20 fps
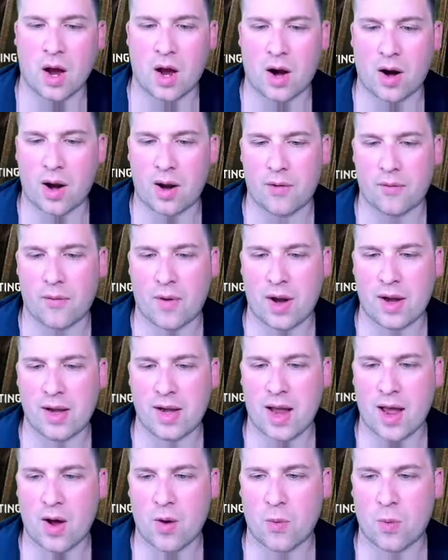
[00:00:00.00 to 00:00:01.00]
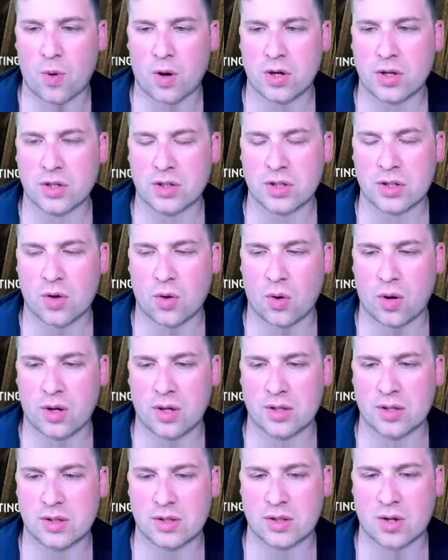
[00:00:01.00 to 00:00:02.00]
All right, right now we're just going
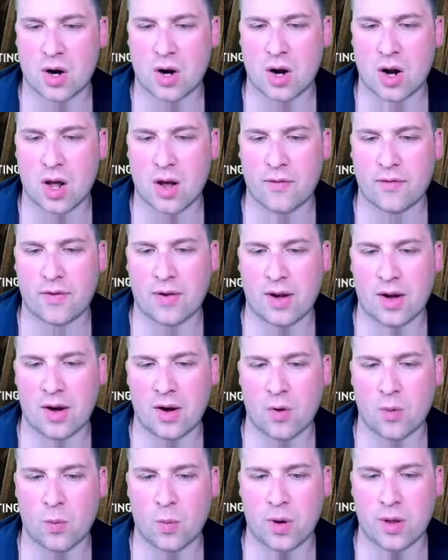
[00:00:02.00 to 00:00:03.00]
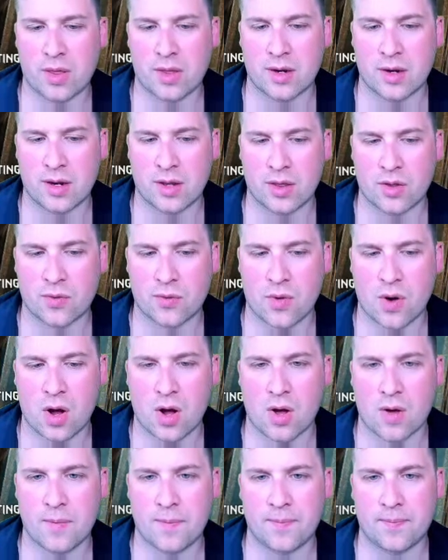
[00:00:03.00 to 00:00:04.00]
to start off here with
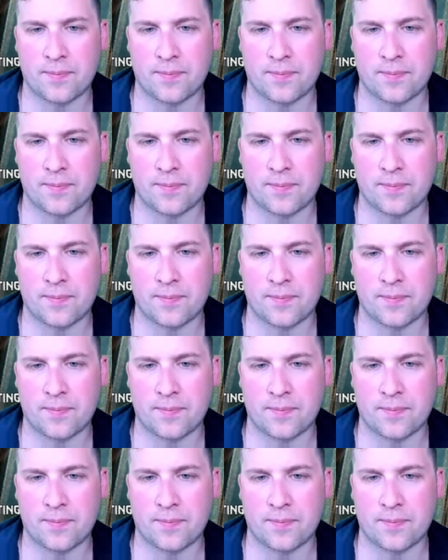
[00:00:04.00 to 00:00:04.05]
Nithral.